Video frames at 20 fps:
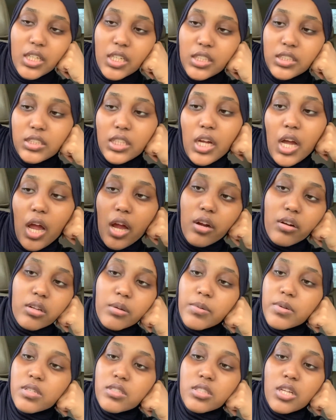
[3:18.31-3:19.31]
It's like, I already
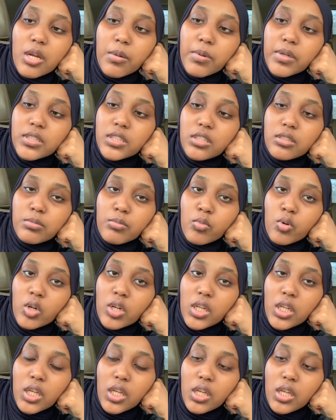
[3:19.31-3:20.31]
went to Starbucks this
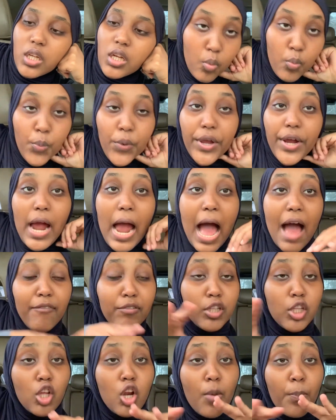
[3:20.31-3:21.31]
morning. We have
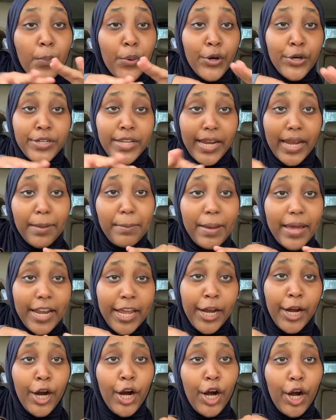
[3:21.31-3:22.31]
a little predicament
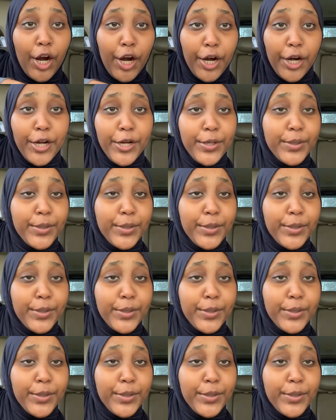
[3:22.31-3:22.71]
here.